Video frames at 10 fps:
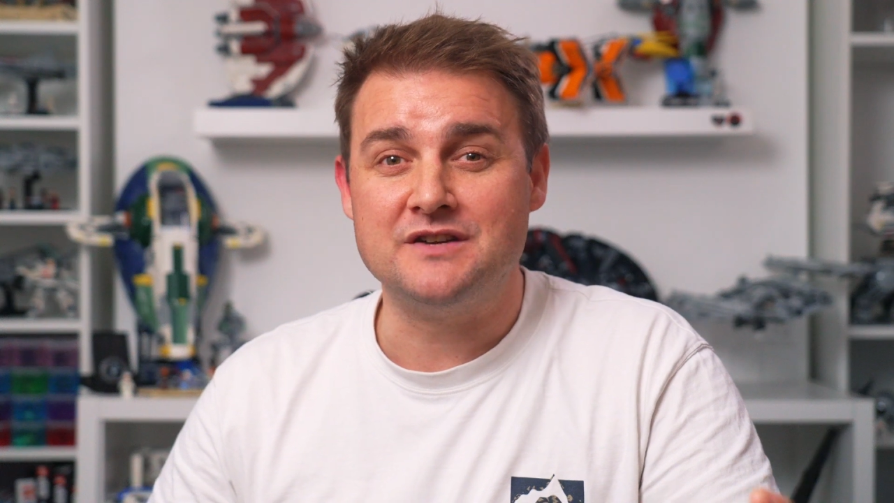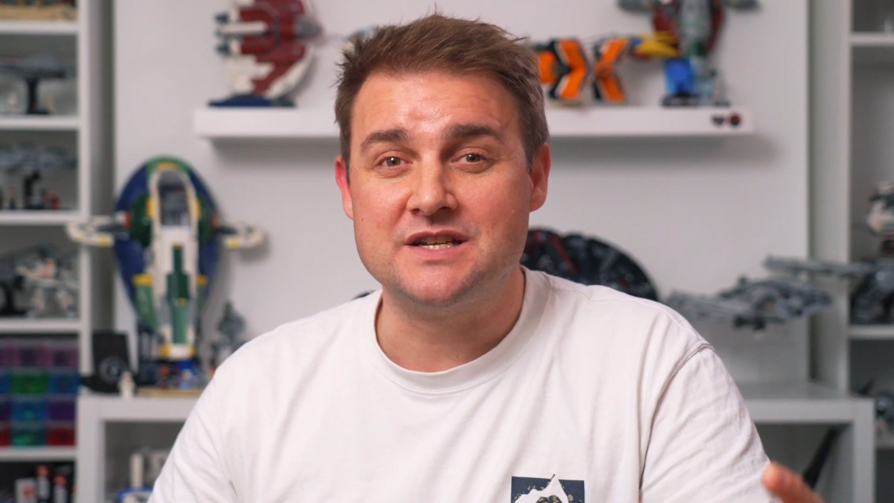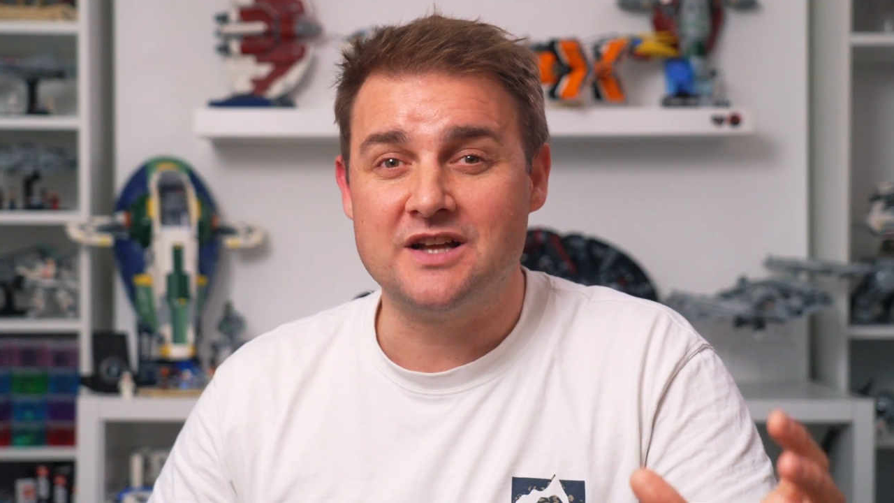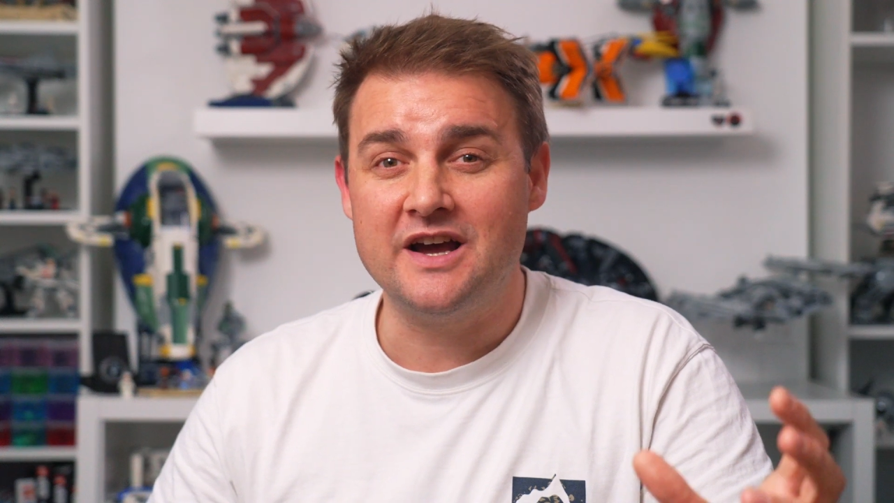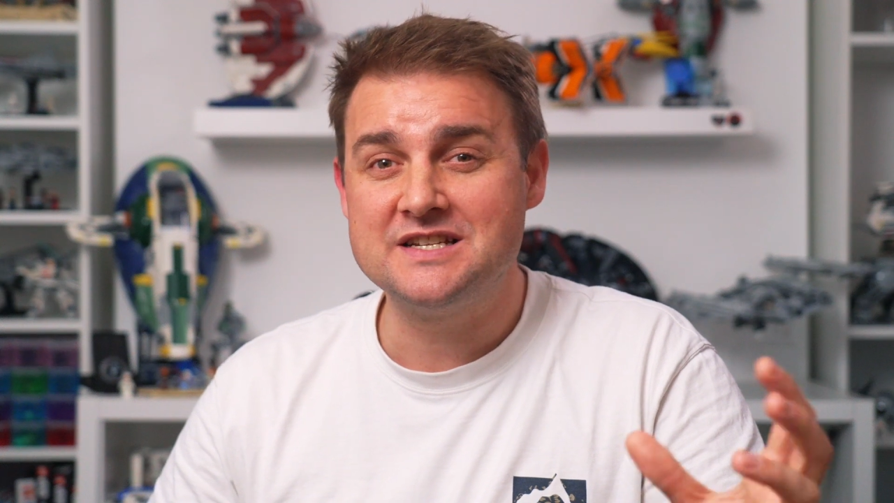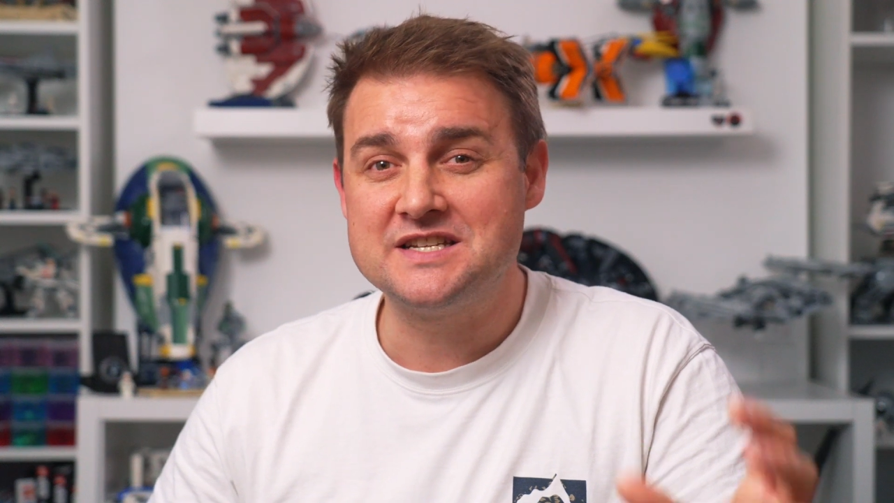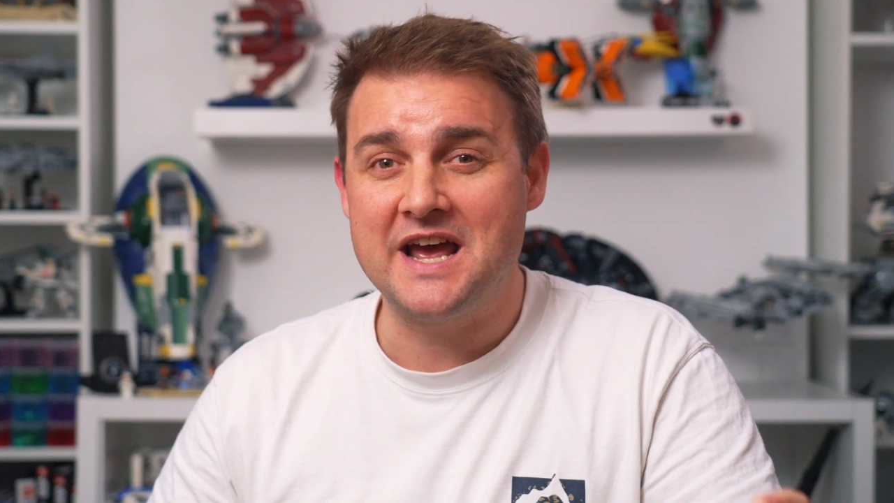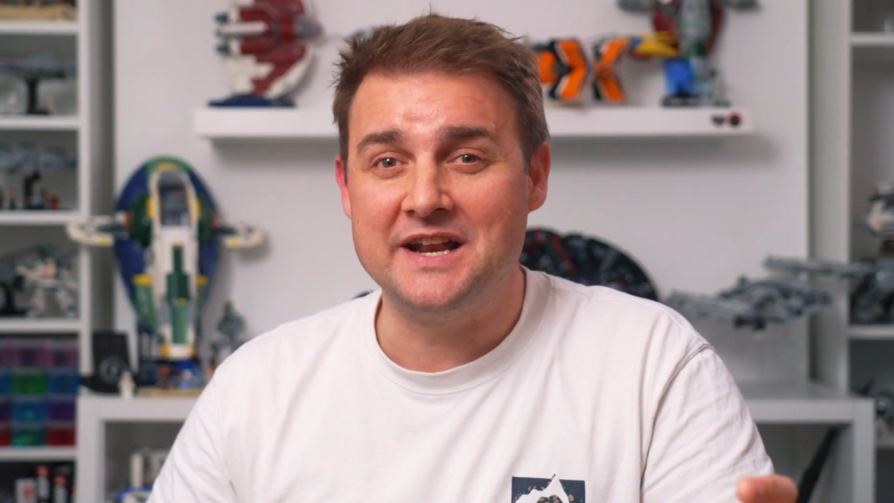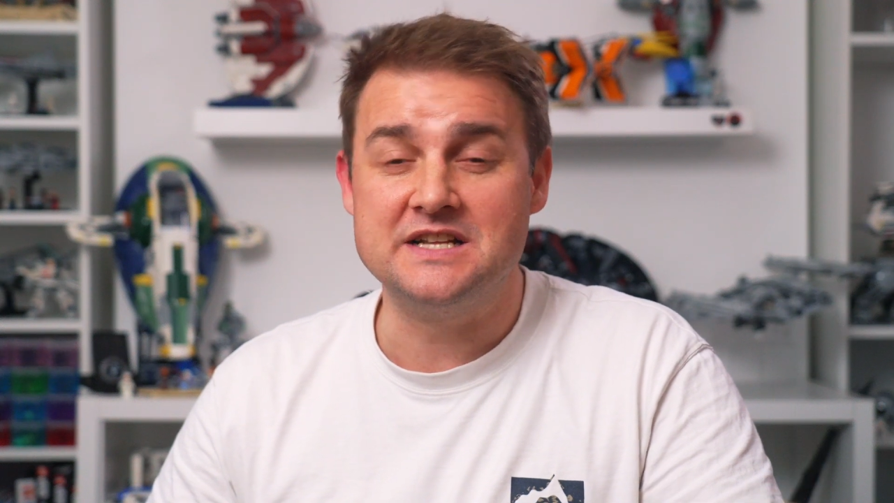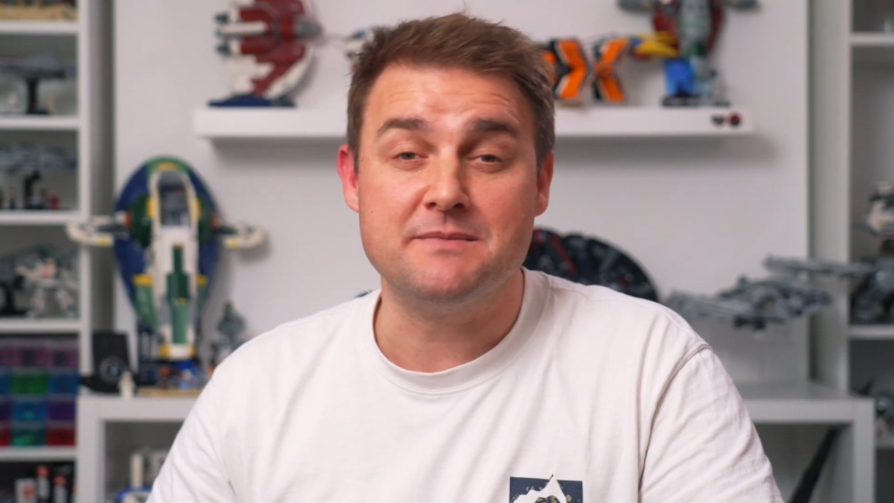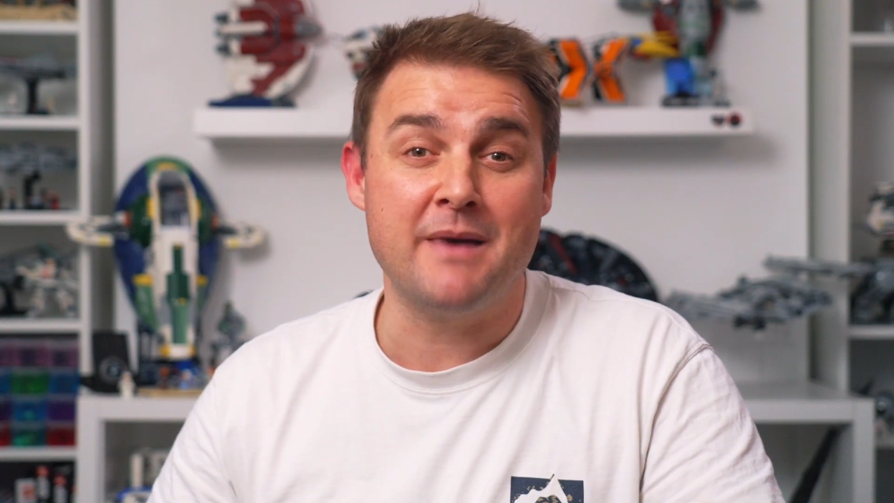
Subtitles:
design standards,